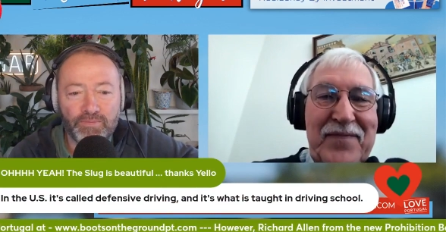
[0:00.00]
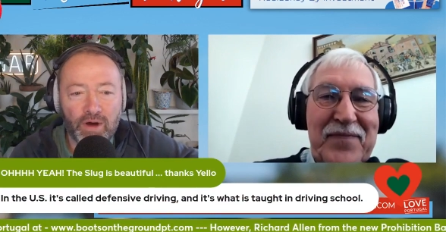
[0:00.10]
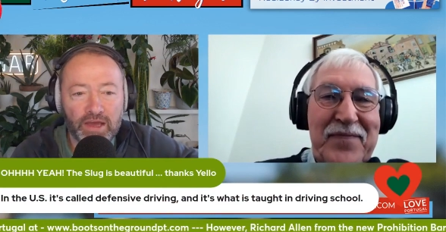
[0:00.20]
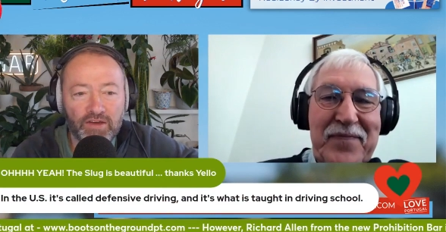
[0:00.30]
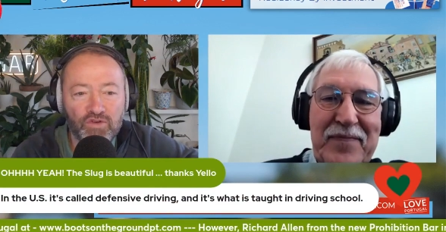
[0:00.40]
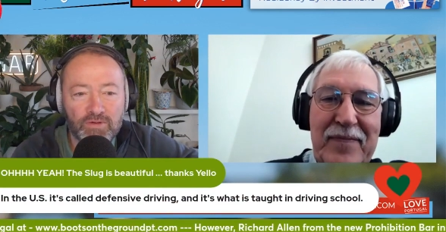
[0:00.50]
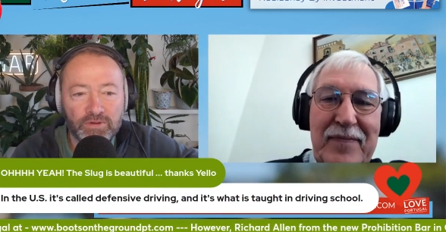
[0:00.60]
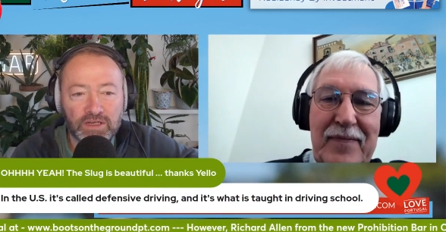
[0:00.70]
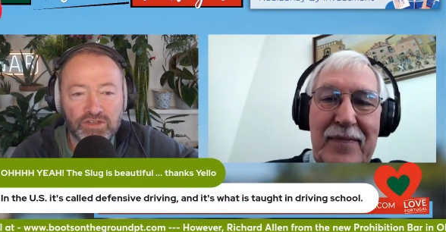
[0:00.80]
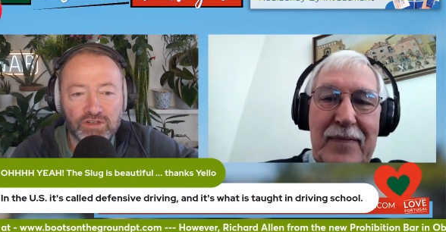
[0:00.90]
Speaker 1: bike, if you're a
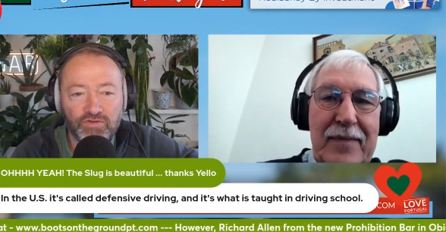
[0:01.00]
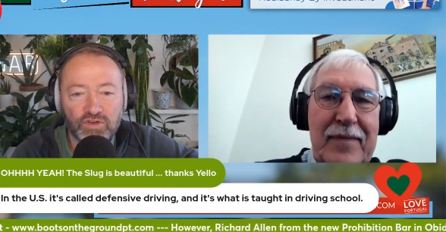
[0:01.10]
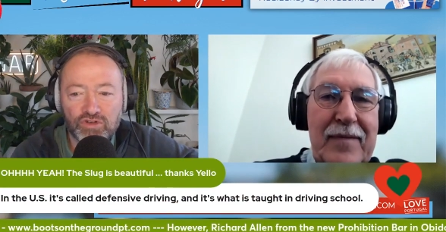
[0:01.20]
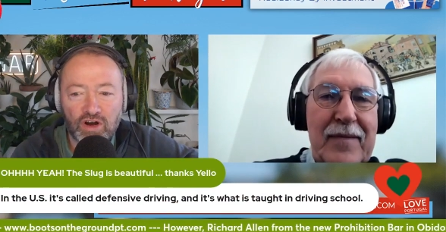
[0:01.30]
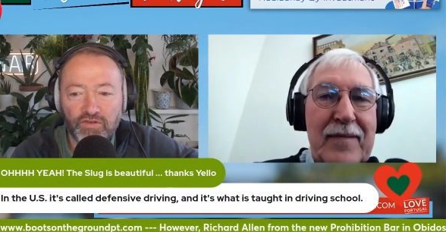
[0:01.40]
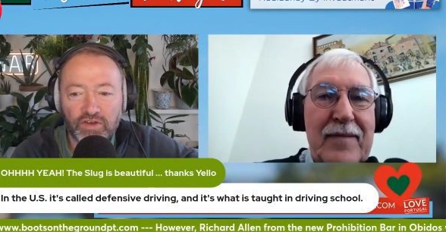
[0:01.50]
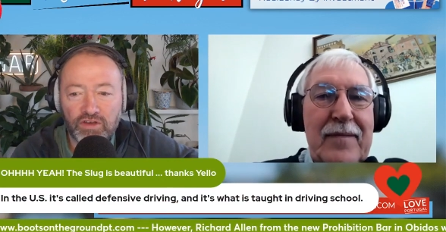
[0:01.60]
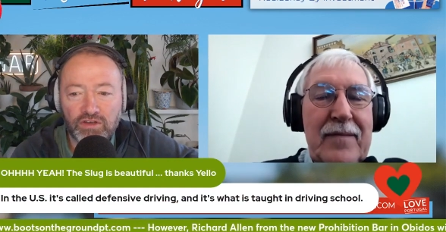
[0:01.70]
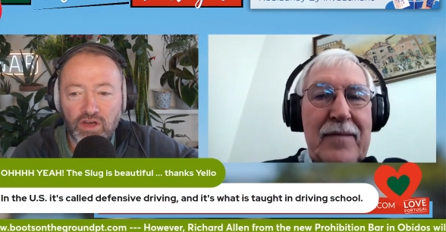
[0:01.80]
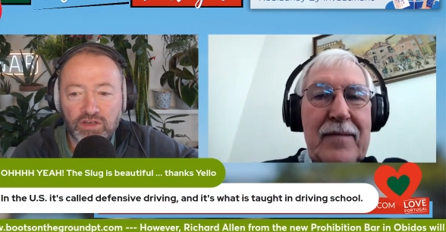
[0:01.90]
pedestrian, if you're
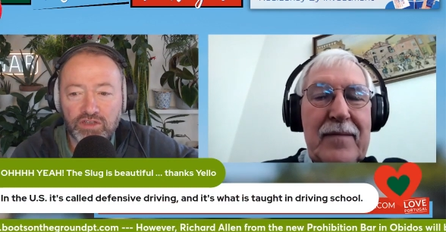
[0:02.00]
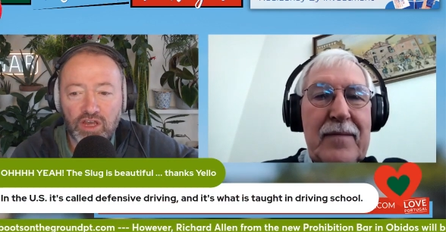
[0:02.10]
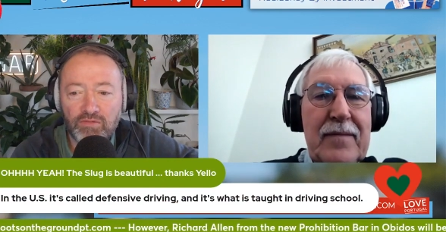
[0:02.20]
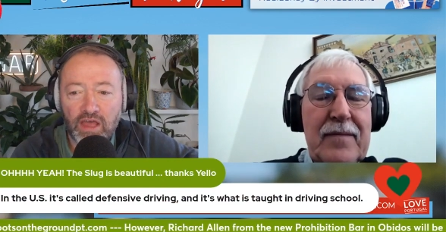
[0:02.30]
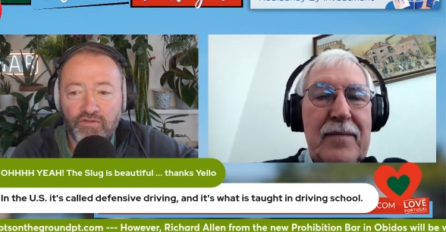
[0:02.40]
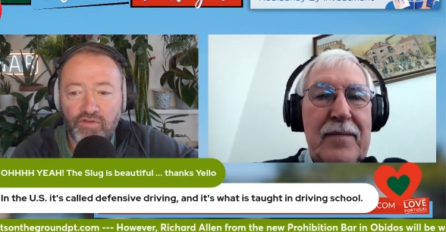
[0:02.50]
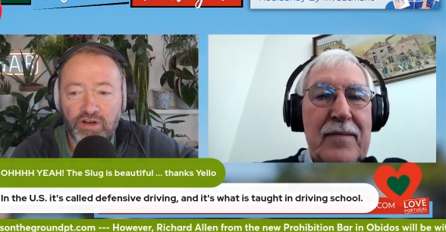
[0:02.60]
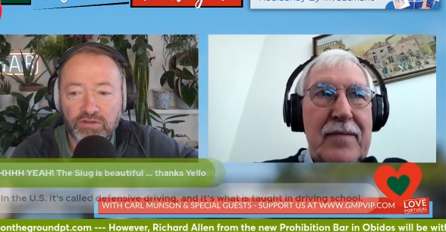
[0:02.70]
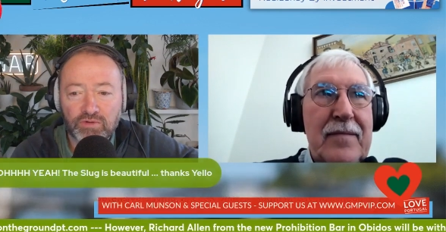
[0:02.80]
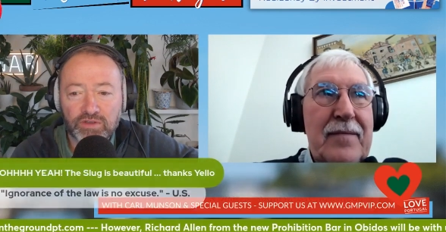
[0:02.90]
driving, assume that
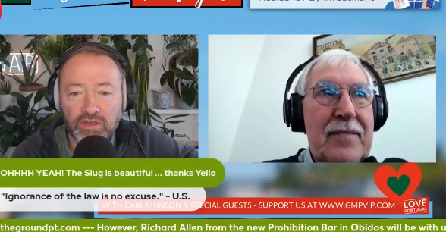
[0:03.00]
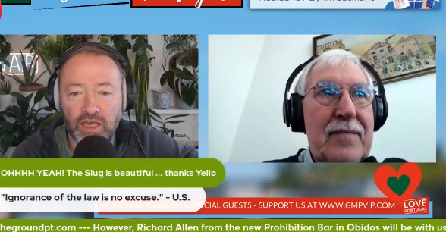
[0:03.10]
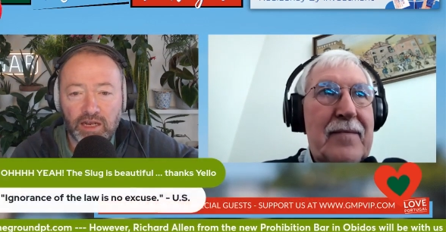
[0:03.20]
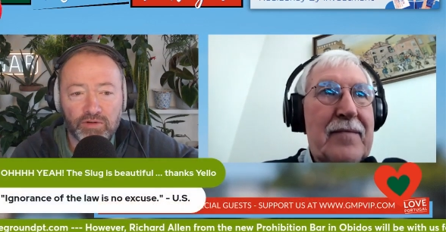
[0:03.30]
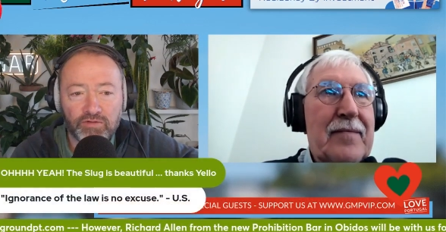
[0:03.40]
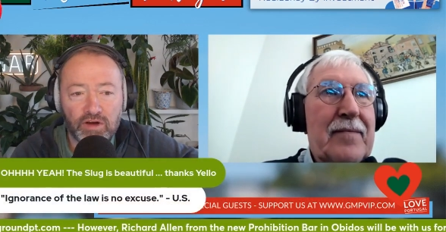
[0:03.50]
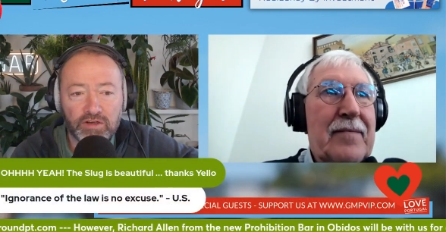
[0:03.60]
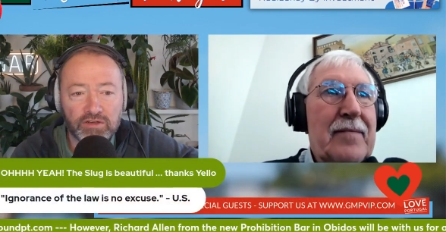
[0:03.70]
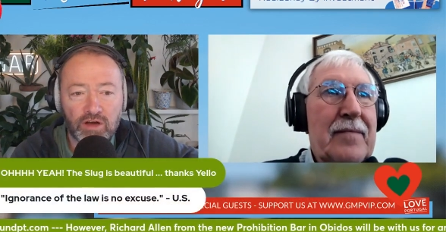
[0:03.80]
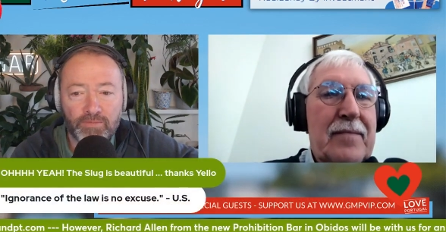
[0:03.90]
everyone else wants to kill you on the
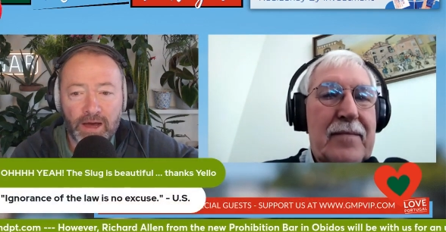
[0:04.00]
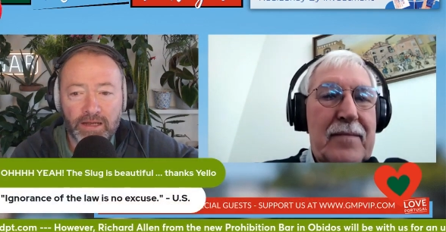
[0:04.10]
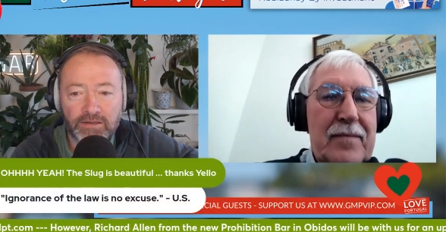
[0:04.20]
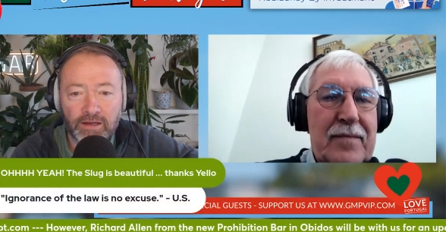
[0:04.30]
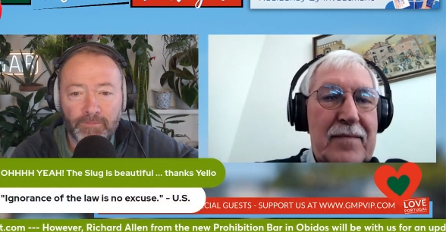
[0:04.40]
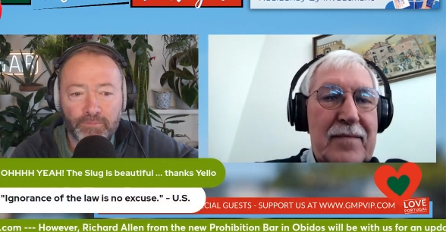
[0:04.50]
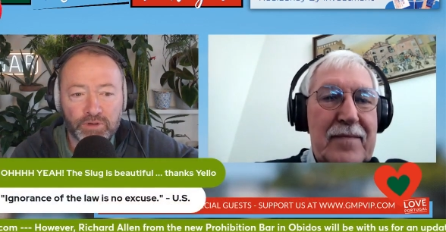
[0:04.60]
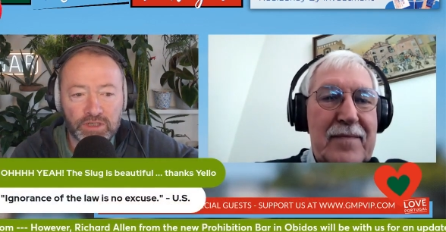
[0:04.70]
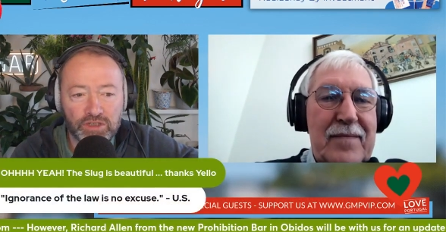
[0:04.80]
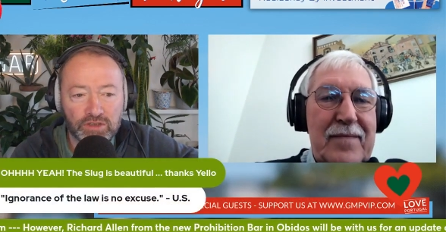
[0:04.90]
road. It's not a bad
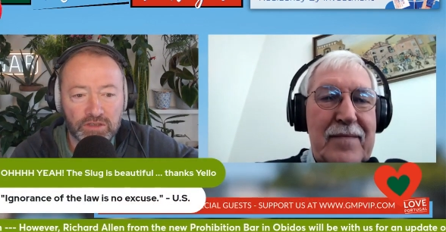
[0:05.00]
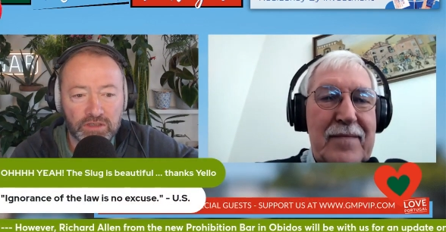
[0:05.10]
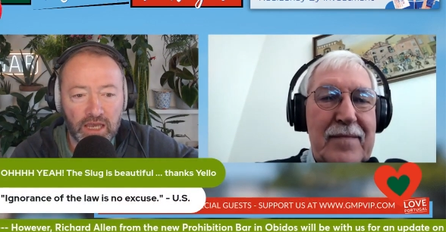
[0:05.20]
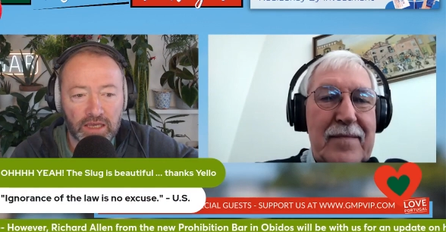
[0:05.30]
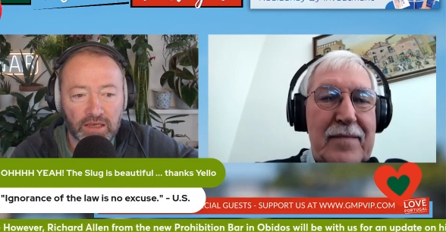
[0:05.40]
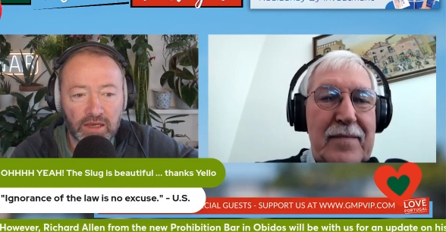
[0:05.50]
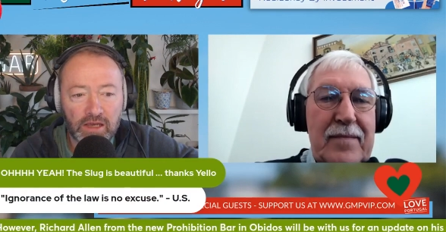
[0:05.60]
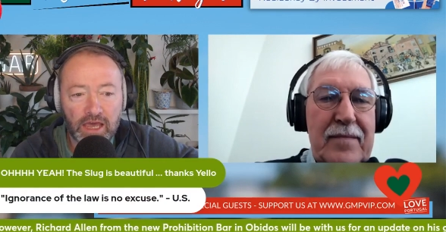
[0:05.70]
position to take.